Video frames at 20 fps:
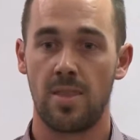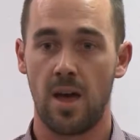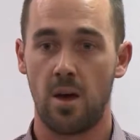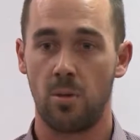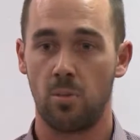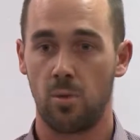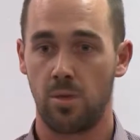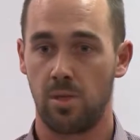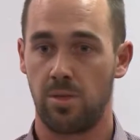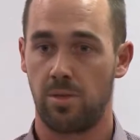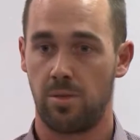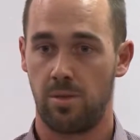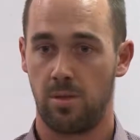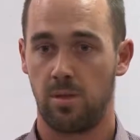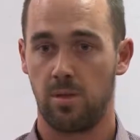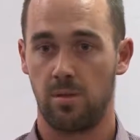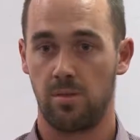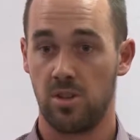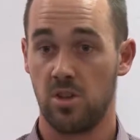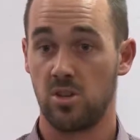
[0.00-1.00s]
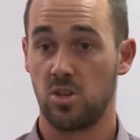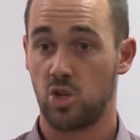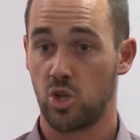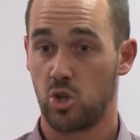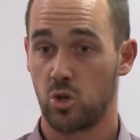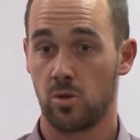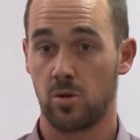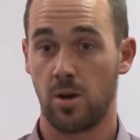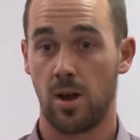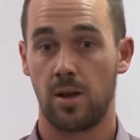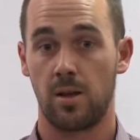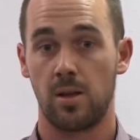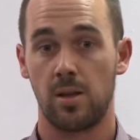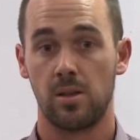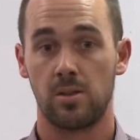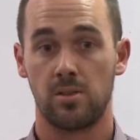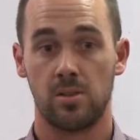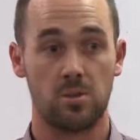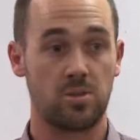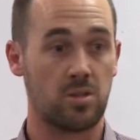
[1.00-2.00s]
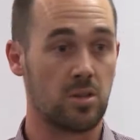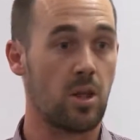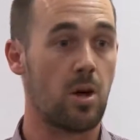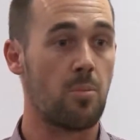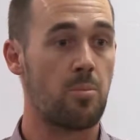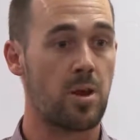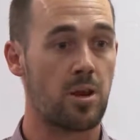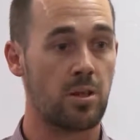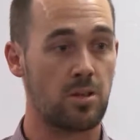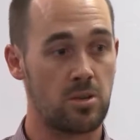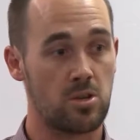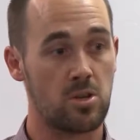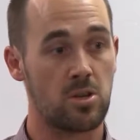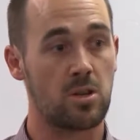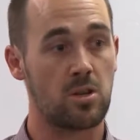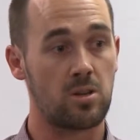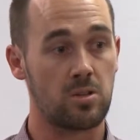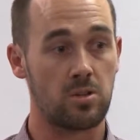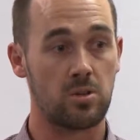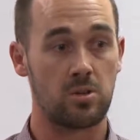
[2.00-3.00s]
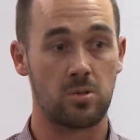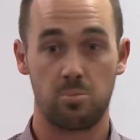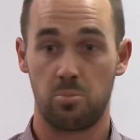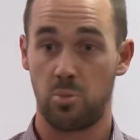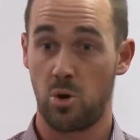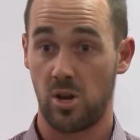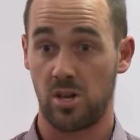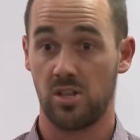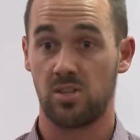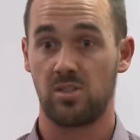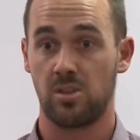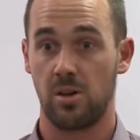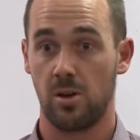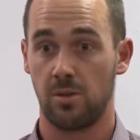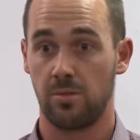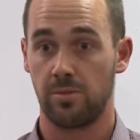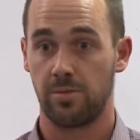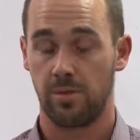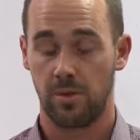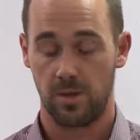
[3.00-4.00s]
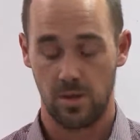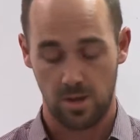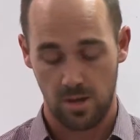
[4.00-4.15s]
that with the insurer. So it's a lot better than you can do by yourself.